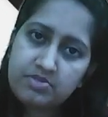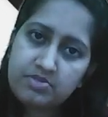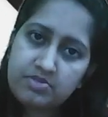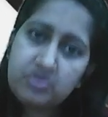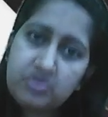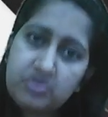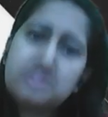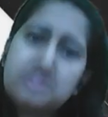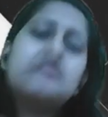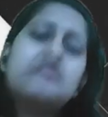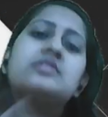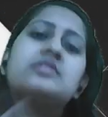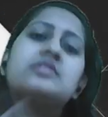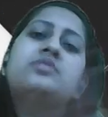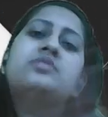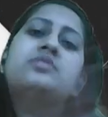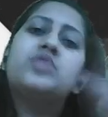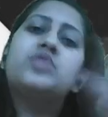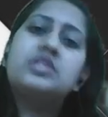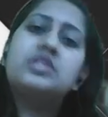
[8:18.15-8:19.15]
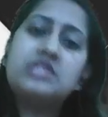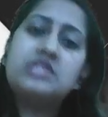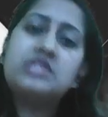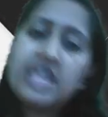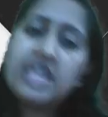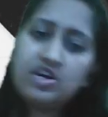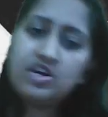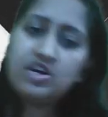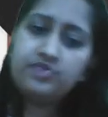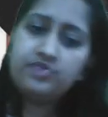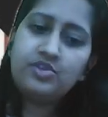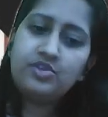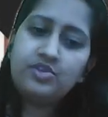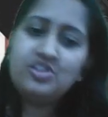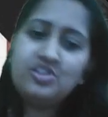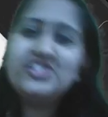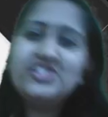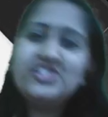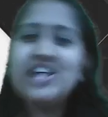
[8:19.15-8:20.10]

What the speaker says: because it's for the sake of knowledge.